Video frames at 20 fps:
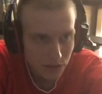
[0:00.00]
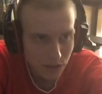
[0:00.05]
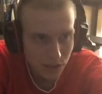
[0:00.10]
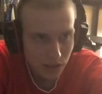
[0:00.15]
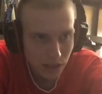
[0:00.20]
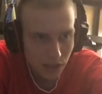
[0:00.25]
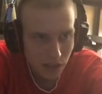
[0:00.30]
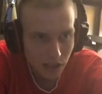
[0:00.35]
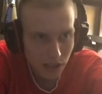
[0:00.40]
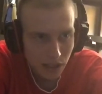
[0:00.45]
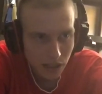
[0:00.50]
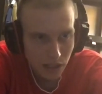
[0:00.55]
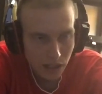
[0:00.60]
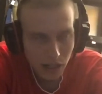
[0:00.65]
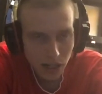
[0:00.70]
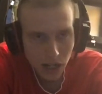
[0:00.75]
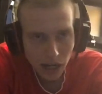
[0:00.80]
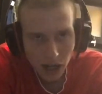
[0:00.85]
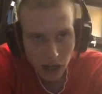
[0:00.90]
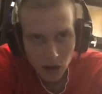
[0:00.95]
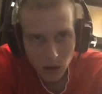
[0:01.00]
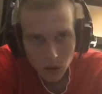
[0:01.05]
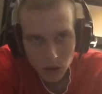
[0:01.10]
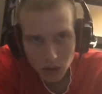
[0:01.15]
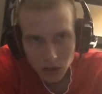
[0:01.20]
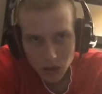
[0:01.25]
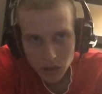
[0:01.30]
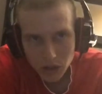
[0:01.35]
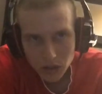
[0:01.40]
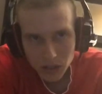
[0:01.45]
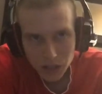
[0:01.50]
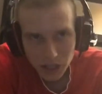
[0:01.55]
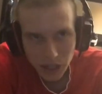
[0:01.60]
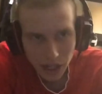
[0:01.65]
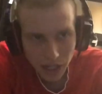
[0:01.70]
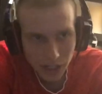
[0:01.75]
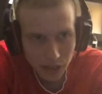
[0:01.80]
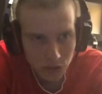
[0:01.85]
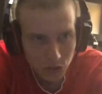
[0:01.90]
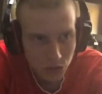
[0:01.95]
And then how good are the
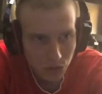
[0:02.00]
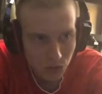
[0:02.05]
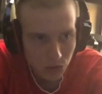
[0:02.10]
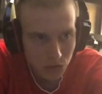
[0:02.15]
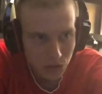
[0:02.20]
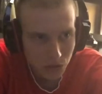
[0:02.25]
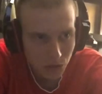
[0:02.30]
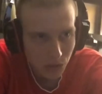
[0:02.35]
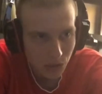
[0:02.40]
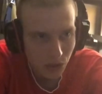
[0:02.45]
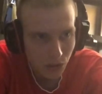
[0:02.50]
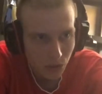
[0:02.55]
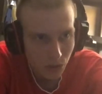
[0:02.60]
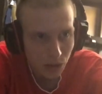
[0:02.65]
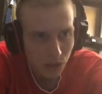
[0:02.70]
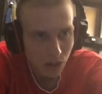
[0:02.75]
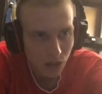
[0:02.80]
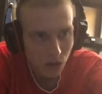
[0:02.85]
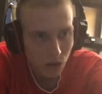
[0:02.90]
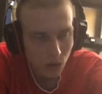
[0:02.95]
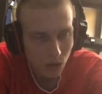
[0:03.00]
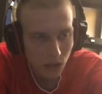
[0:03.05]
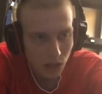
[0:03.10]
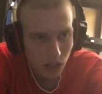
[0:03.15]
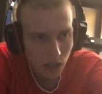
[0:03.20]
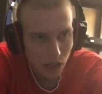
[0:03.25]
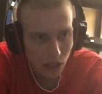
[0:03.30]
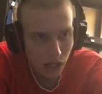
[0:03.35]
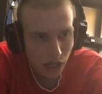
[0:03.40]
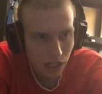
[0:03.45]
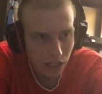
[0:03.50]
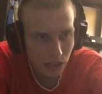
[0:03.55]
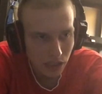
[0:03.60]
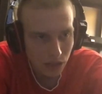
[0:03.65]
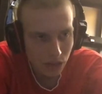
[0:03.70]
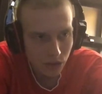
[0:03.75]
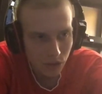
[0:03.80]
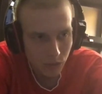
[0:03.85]
Angels? We don't know. I think they're